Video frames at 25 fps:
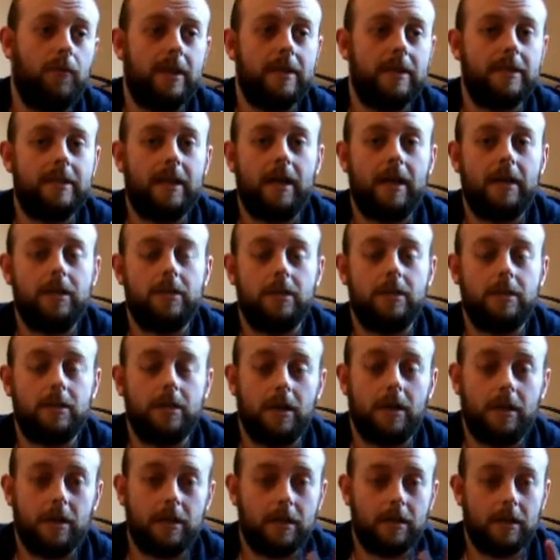attached or
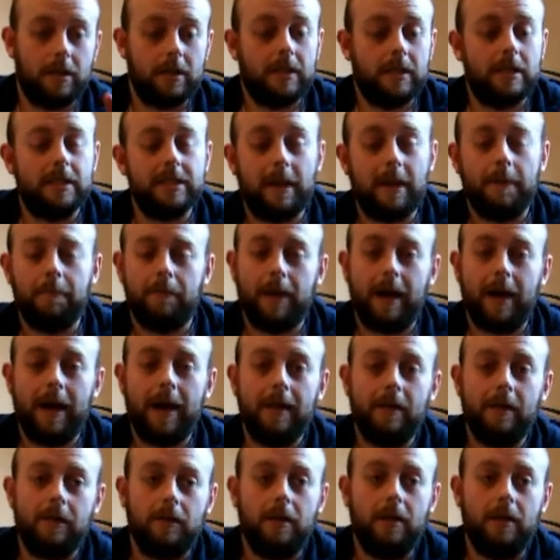something. They're in a separate
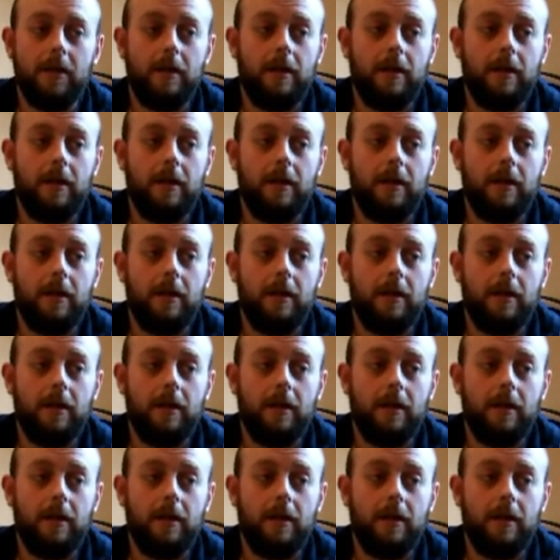aisle.